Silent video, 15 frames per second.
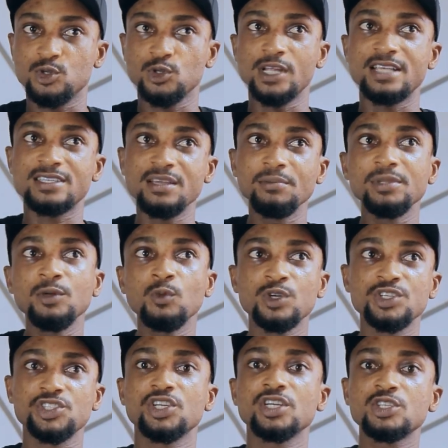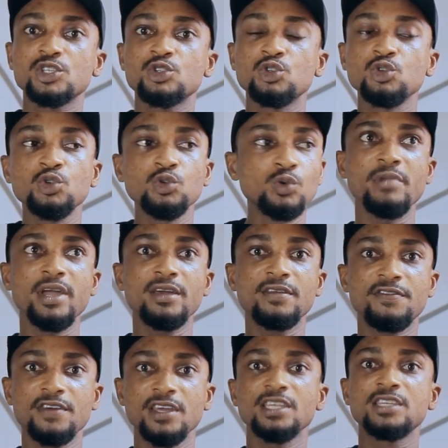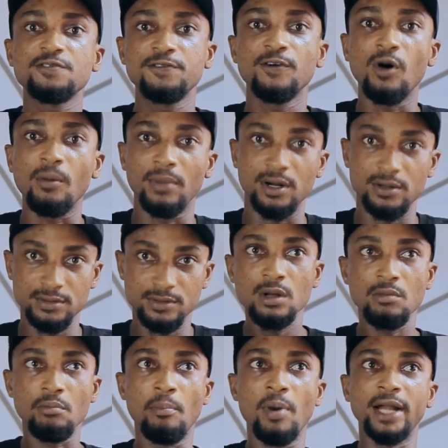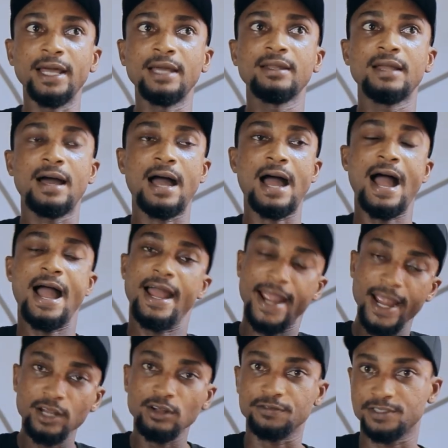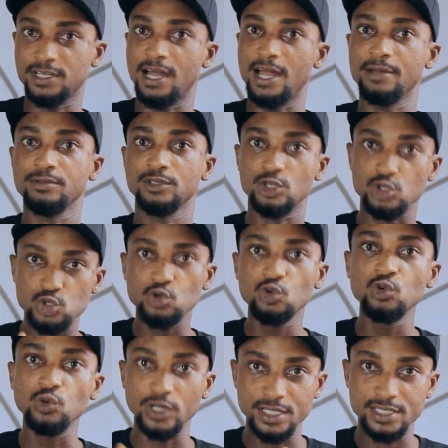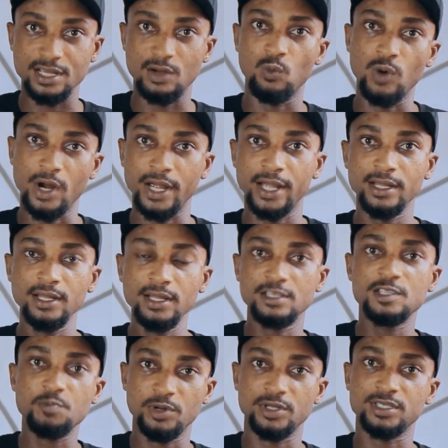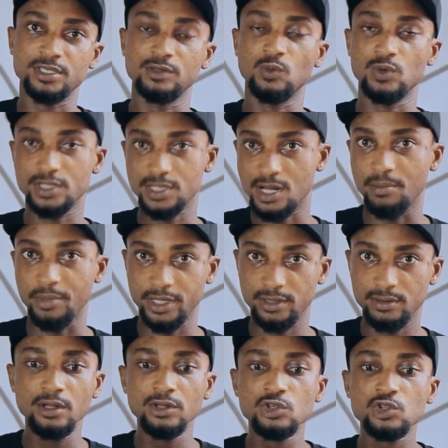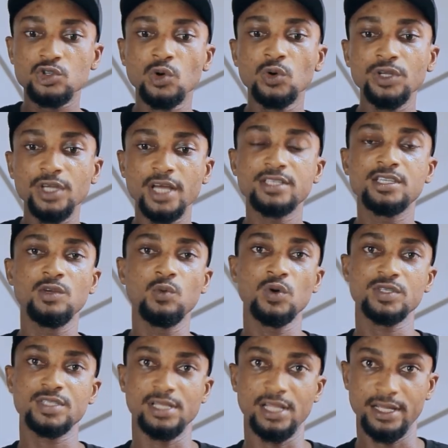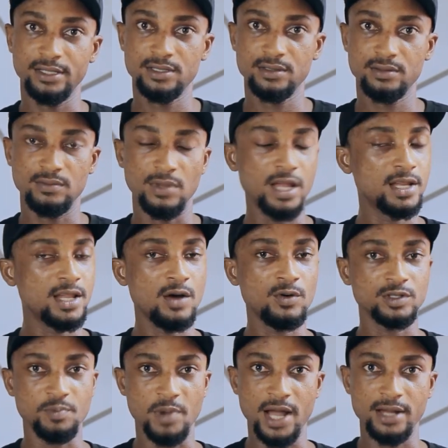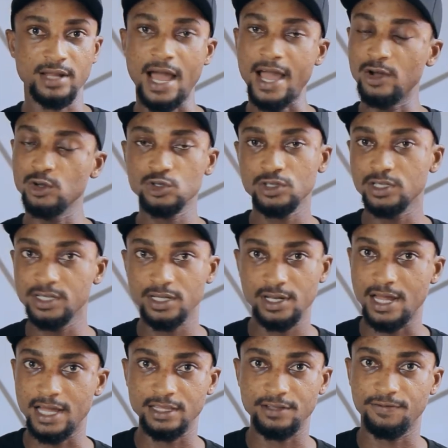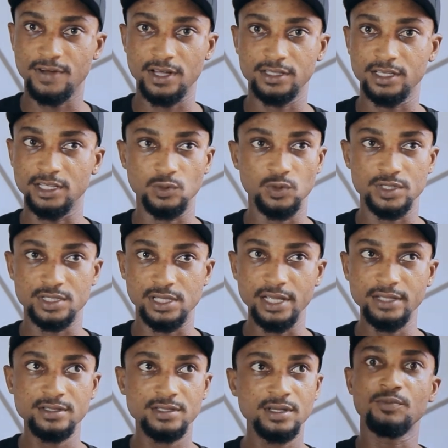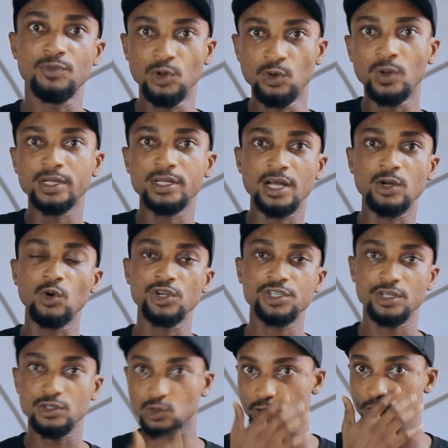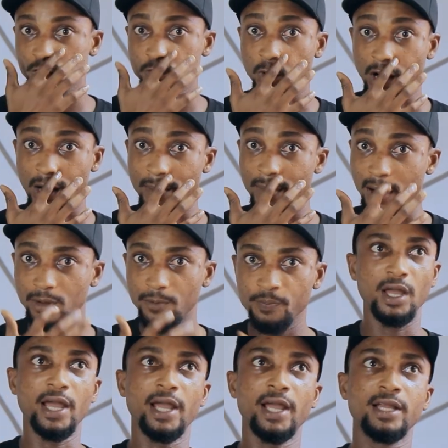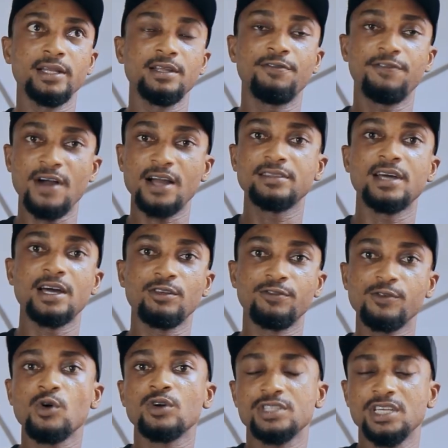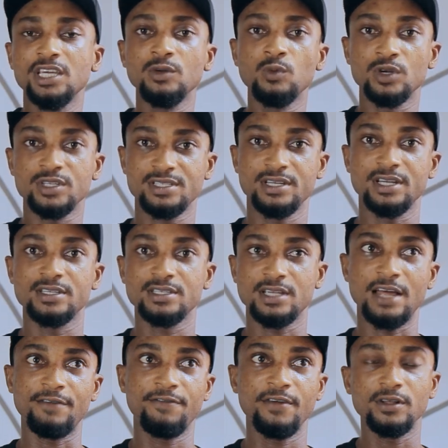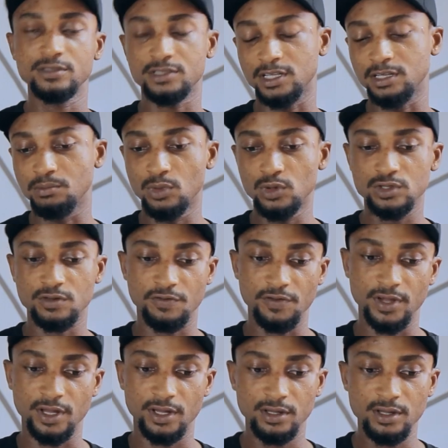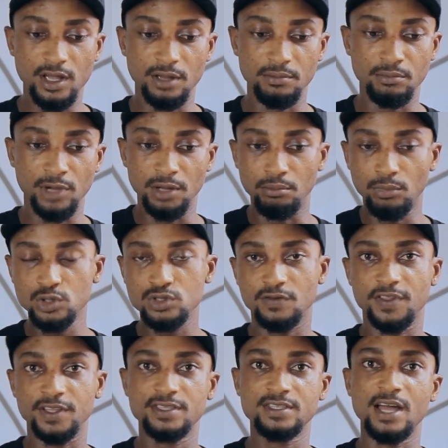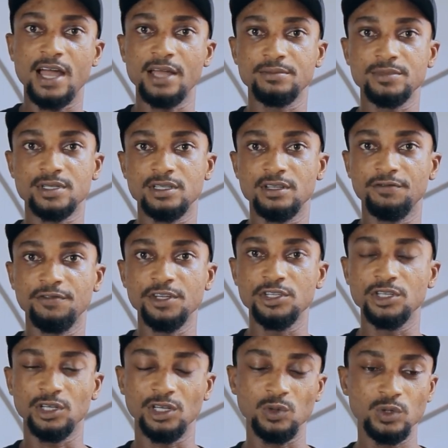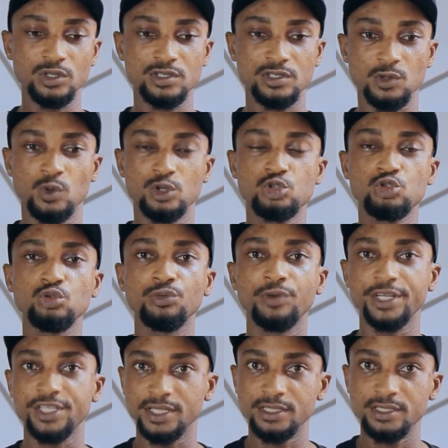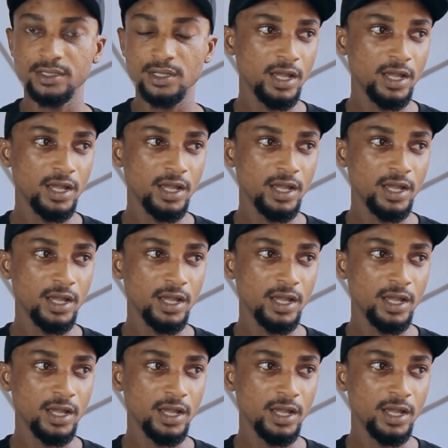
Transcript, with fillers: So the assembly was just to make things formal. But then ahead of time, the school is aware this person was coming. So yes, he was late and that was bad. I also didn't like the fact that he was late. No wonder Gosha's also spoke about, and the fact that of course he was tense. I felt in most of the in, in most of the times in the video he was he was too rigid,